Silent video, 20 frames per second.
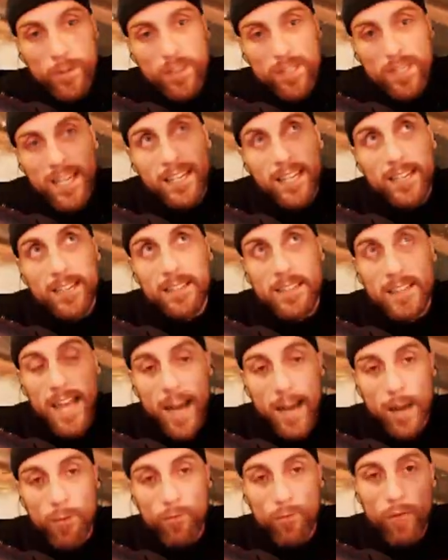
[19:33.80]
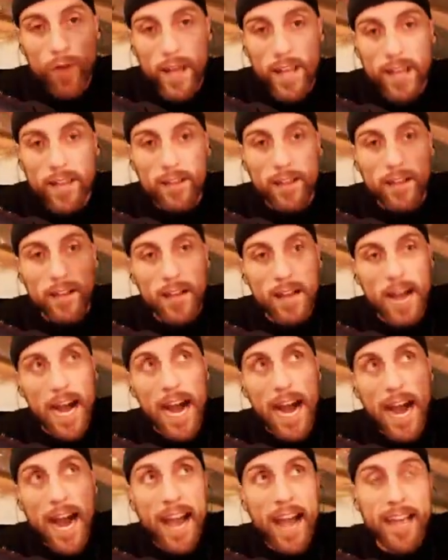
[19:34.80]
is that red
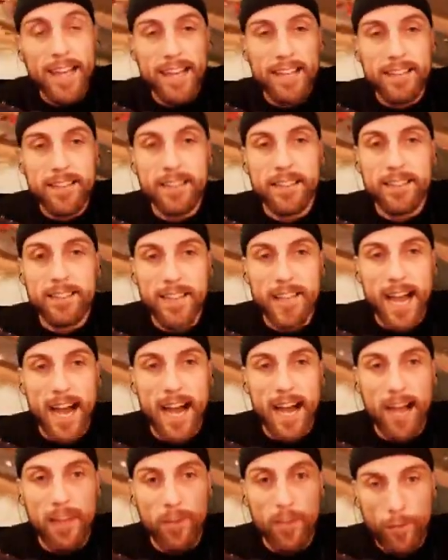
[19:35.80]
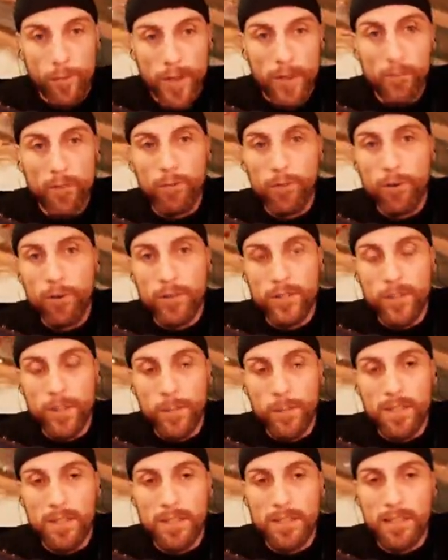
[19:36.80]
eye in the sky, the red rose
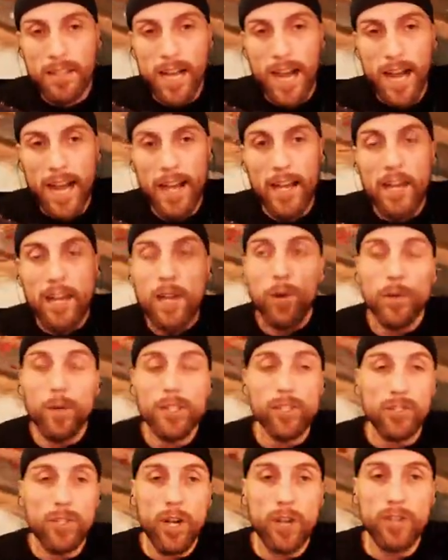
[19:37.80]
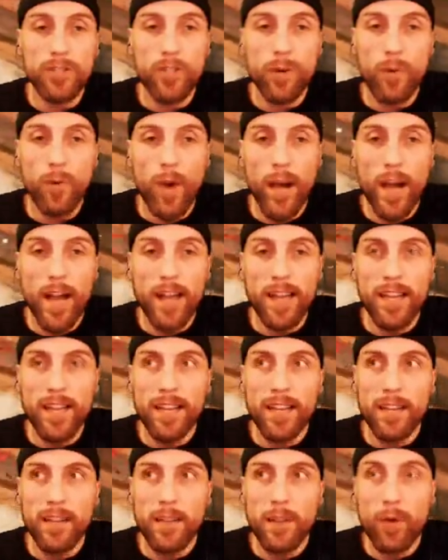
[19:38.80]
up in the sky, which is also why
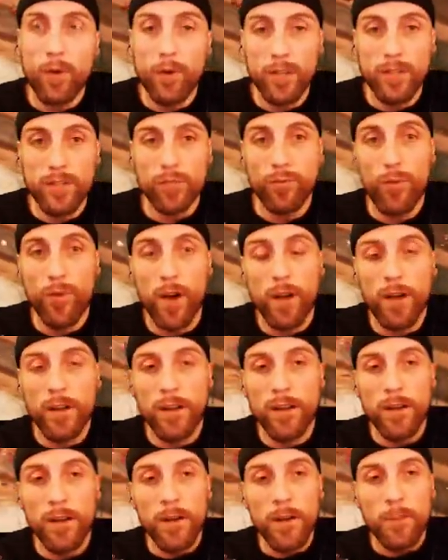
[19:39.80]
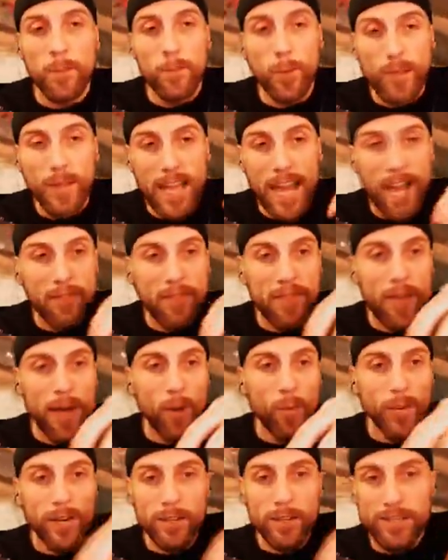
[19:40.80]
in Logan's Run, when they have
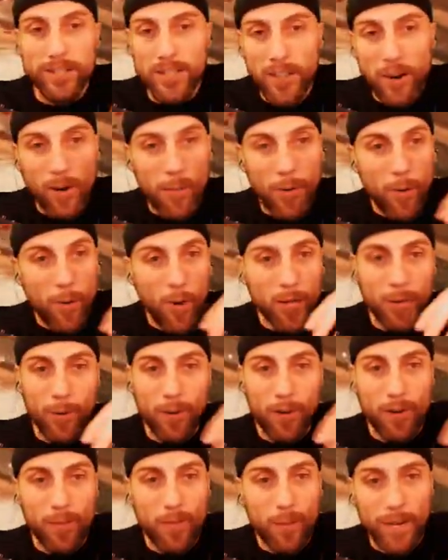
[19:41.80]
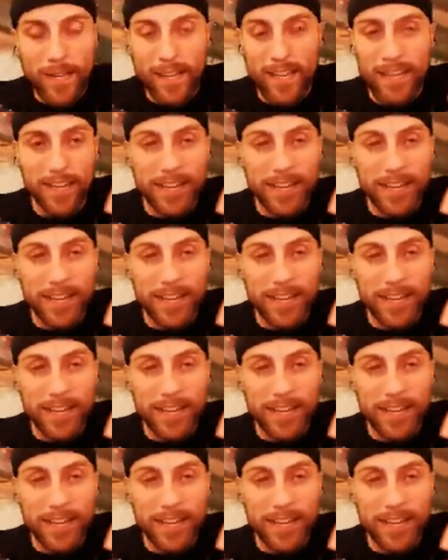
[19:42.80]
that weird ceremony where everybody